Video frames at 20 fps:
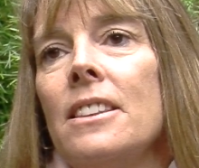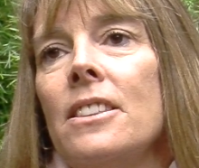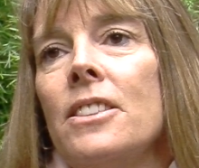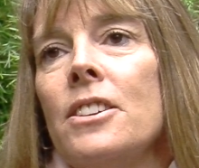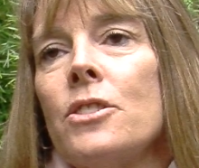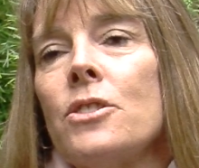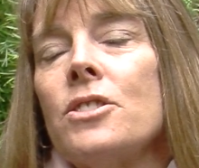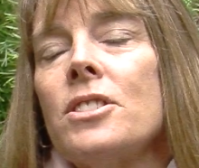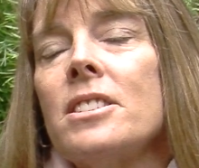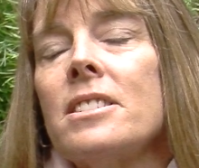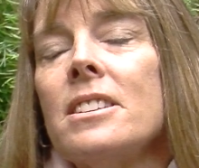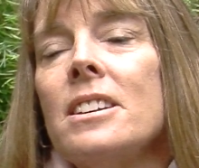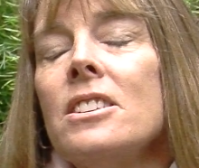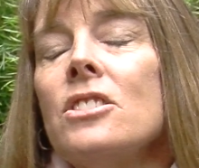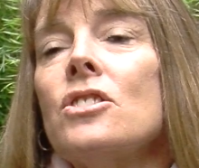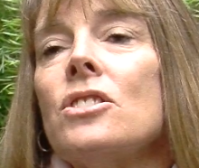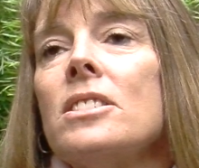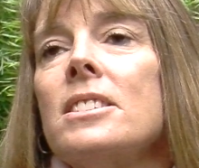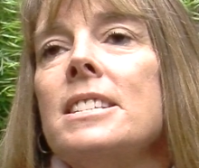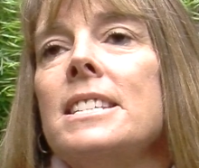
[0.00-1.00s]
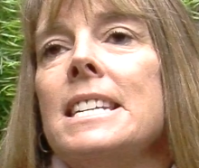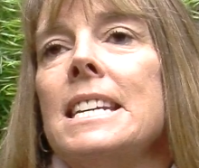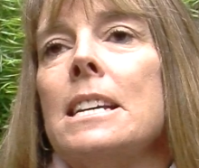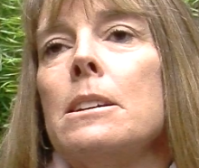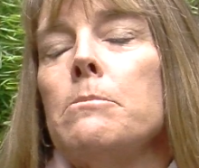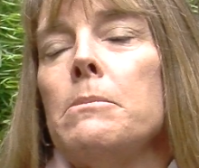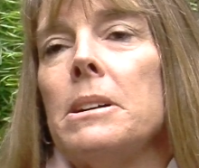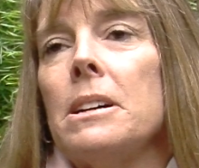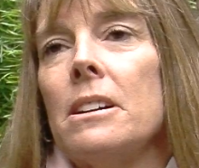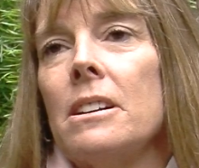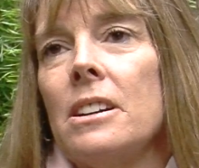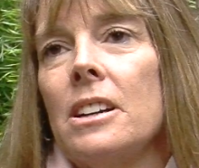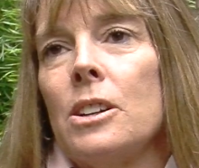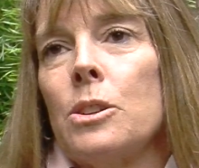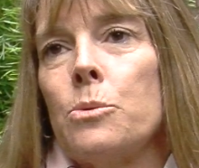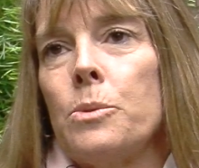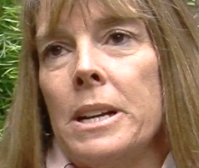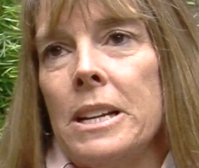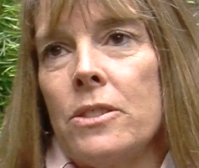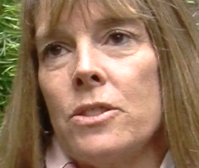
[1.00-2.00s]
there's such stigma
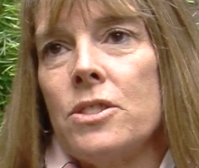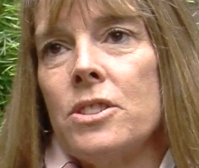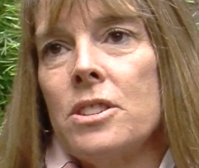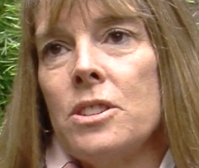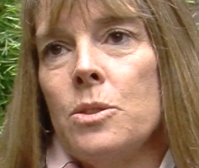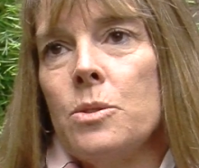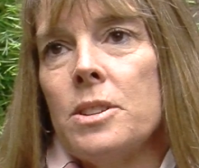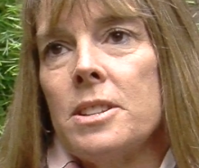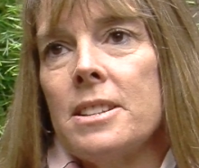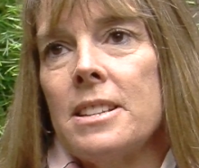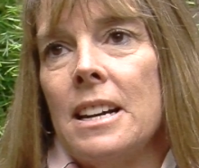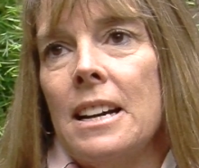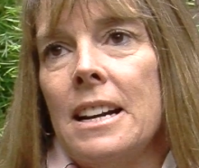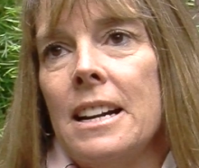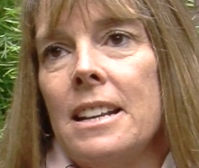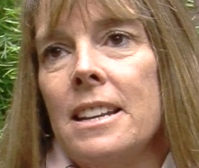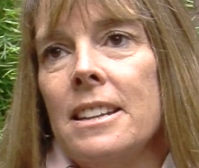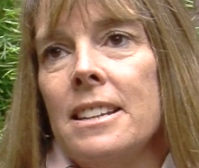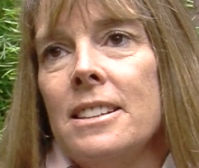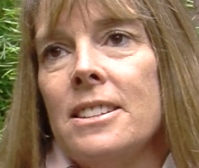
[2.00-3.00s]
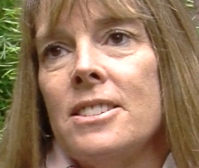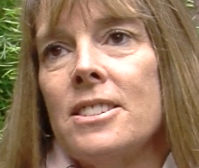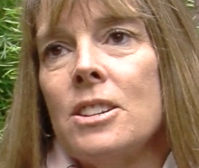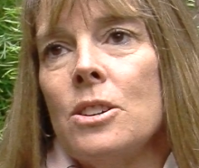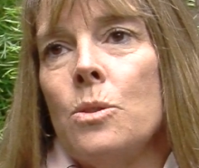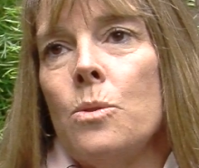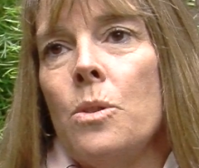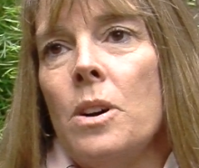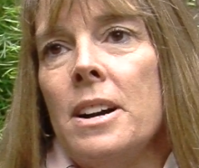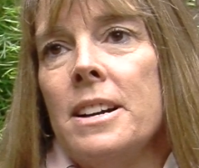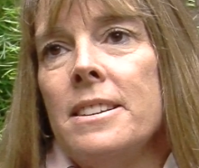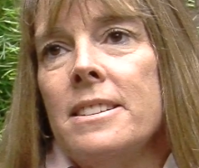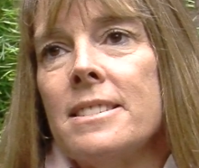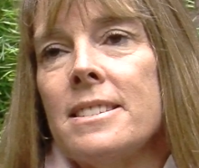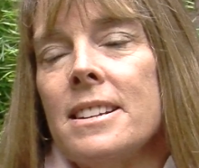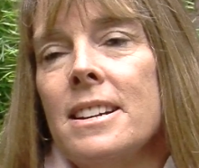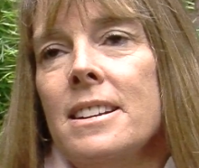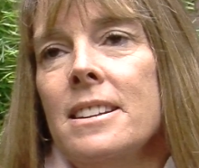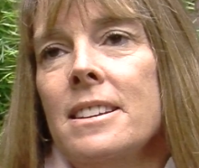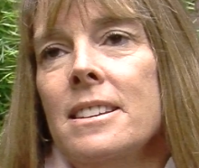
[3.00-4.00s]
around suicide. And so I
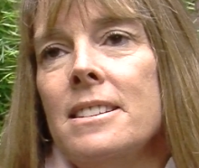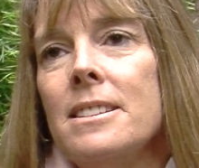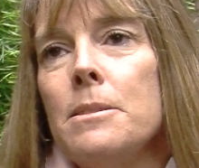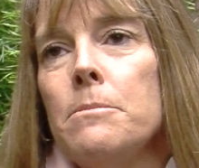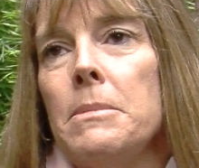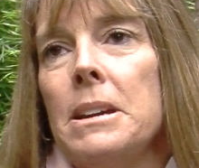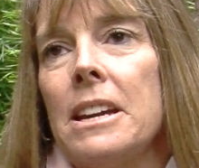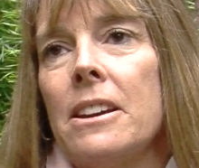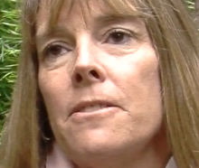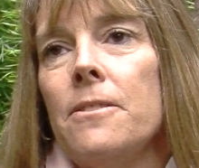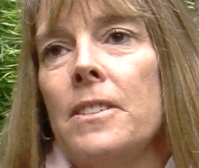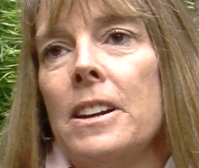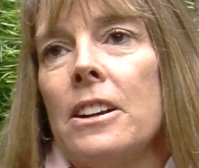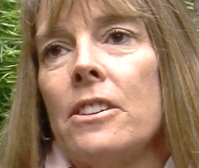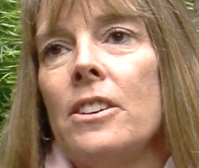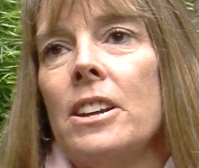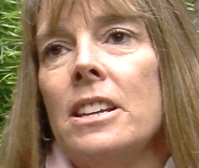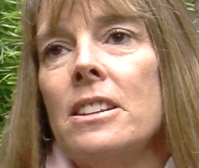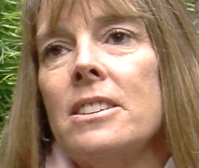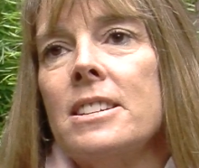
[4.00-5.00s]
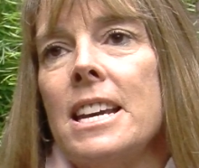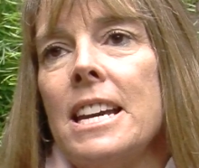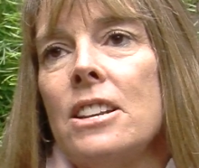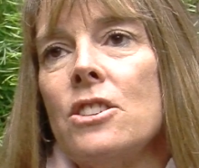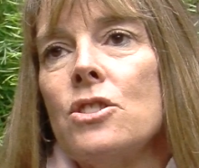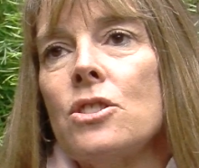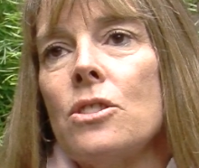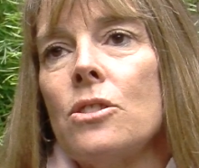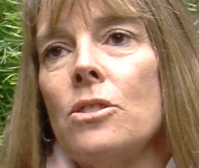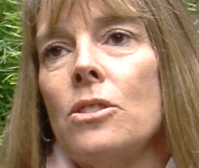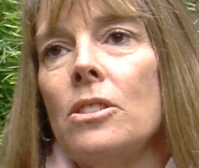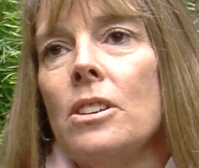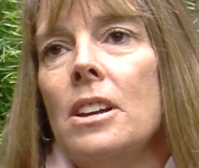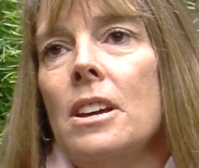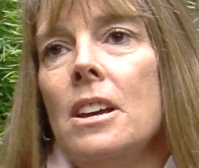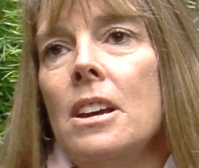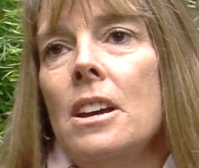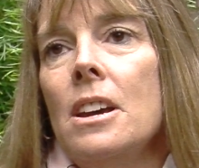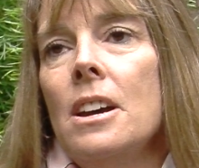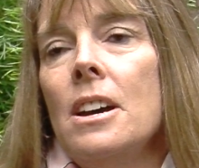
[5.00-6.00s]
decided to make a very intentional
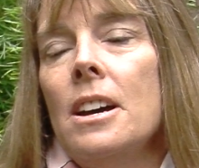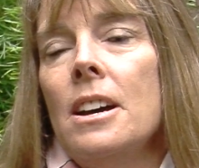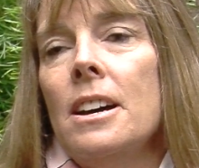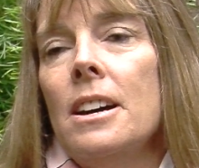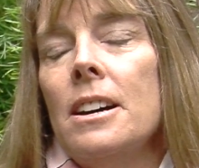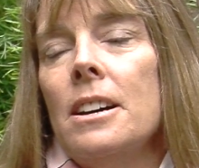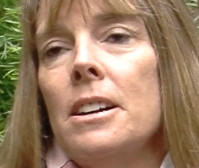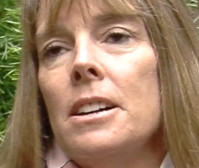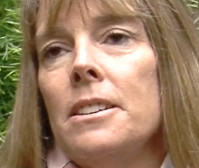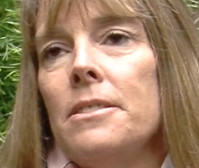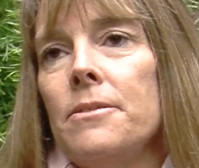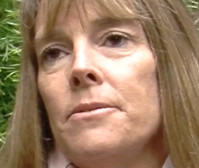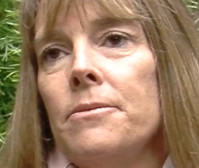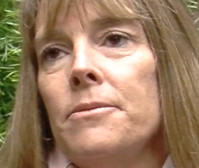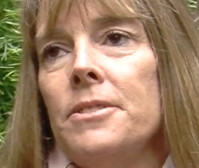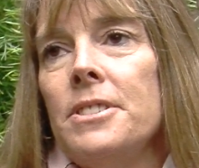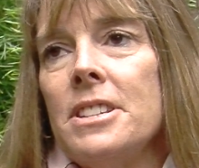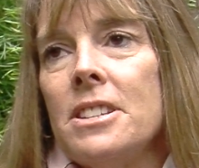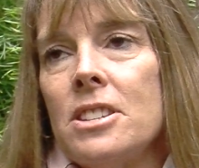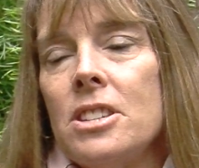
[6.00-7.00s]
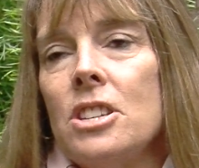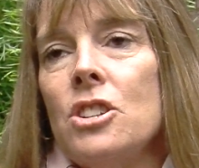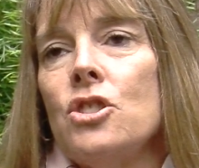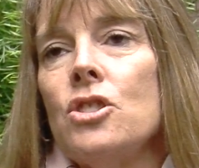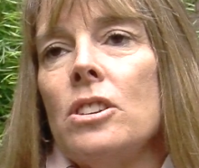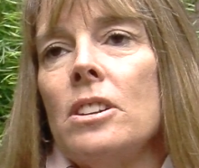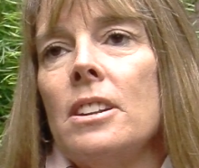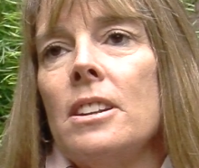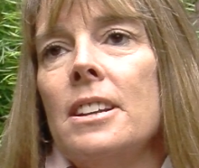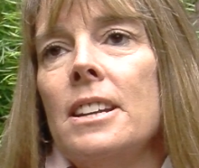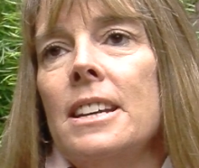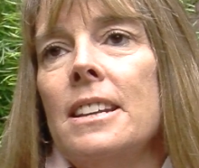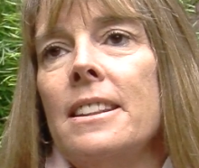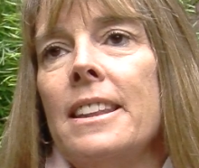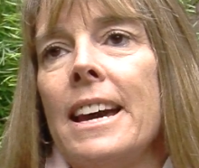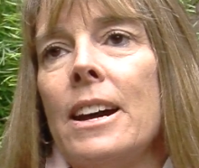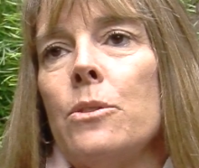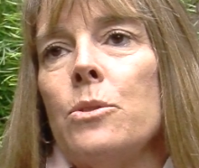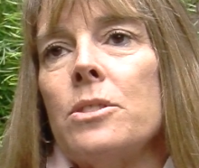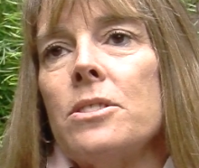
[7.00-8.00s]
decision, and
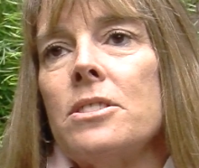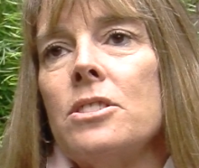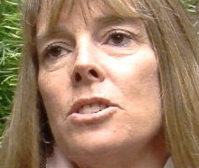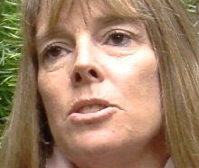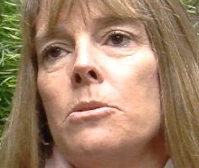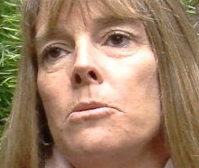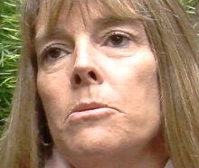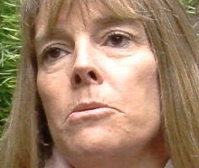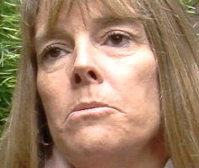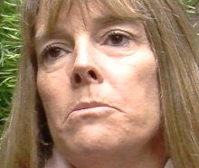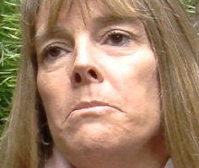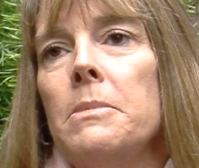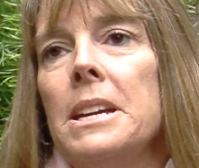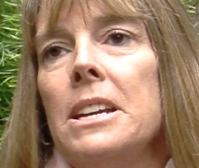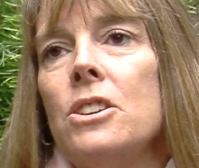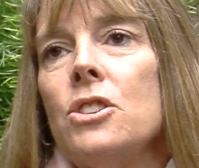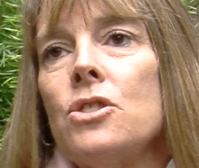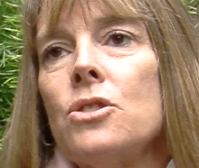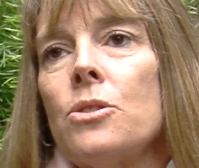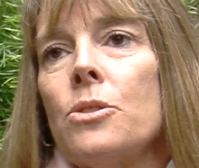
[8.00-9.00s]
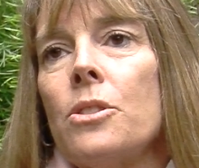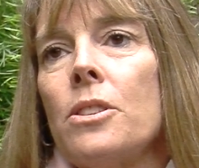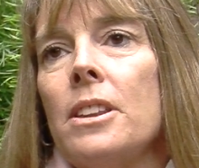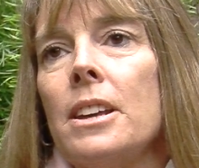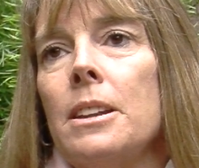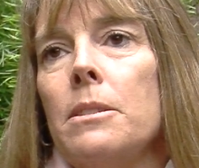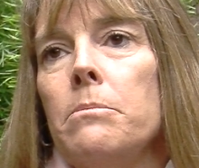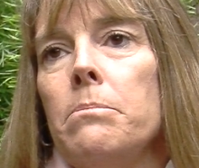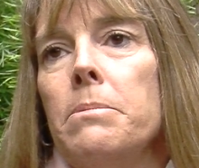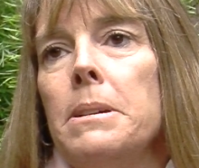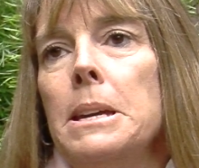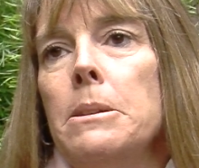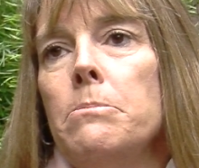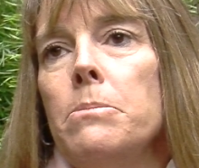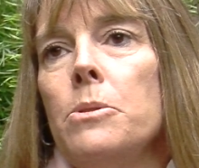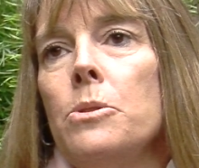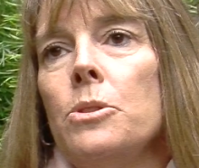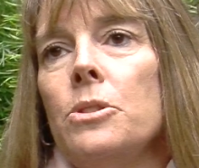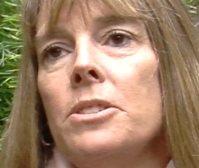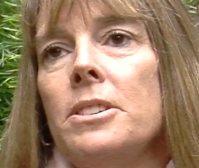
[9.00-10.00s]
that was to make sure that
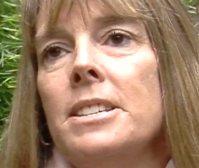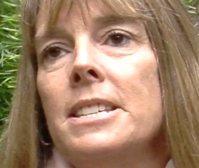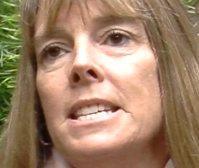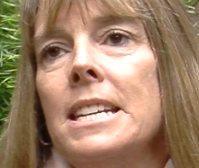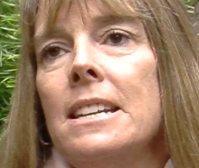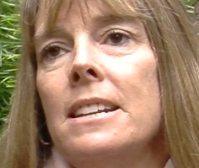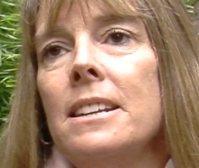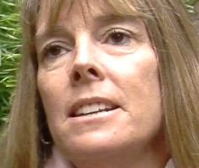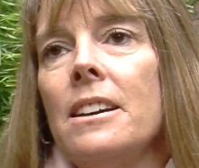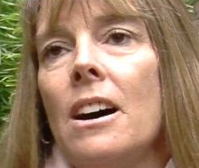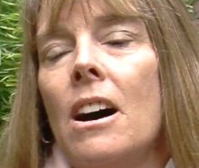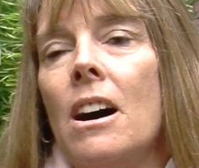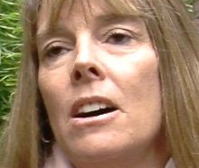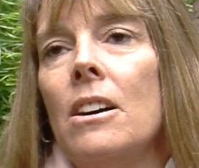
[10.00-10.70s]
people didn't